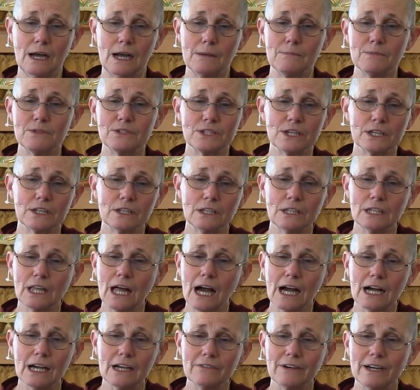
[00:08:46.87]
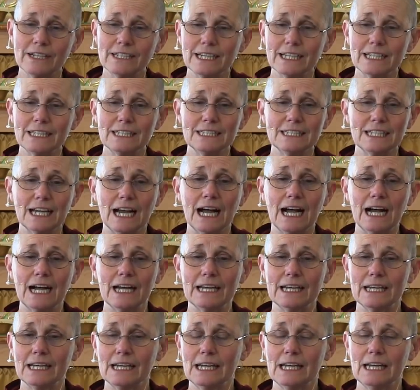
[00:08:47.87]
I'm still alive. I didn't
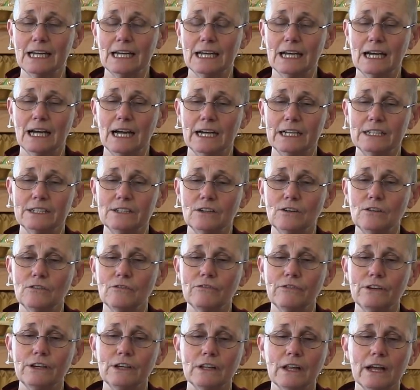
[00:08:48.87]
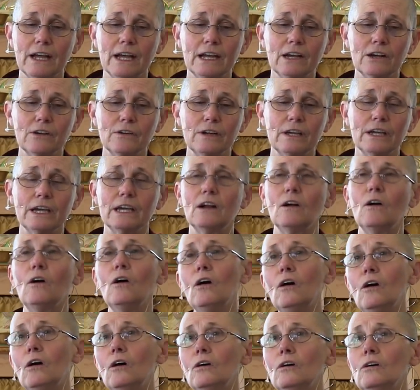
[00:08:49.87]
die. I don't feel angry at
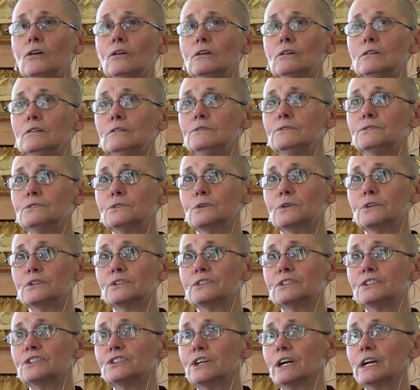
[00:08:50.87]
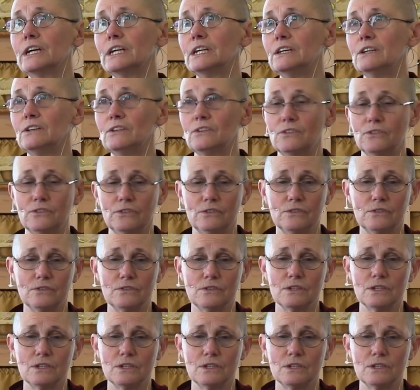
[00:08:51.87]
all towards the Chinese.